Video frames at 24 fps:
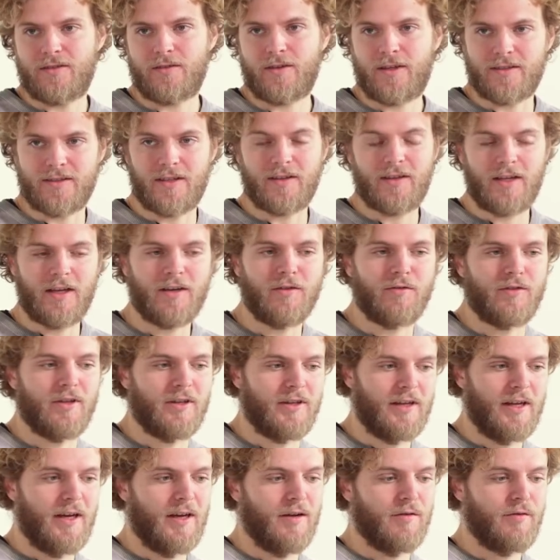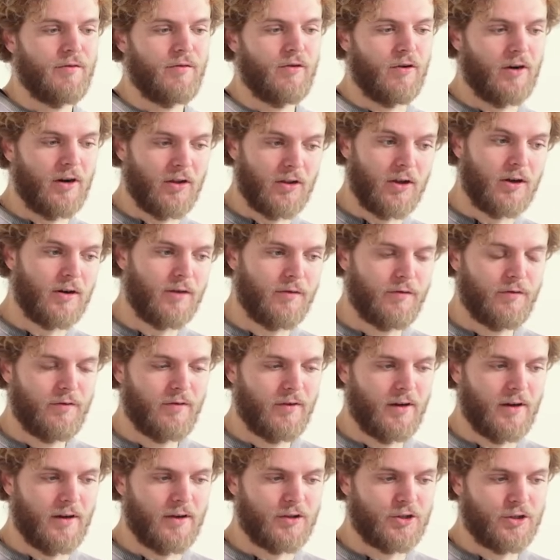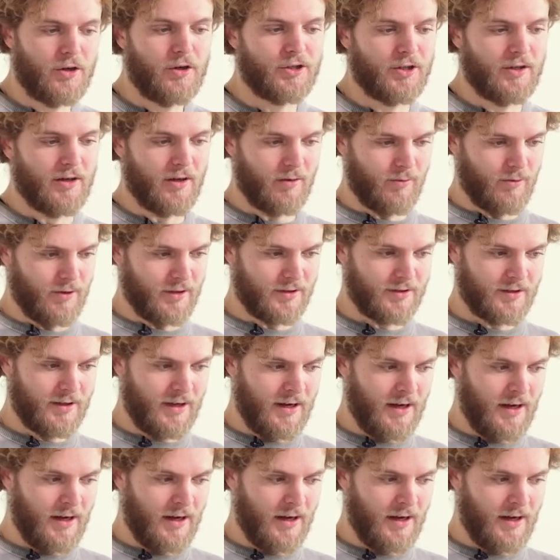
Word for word: Because at the end of the day, for a lot of uh, charging networks,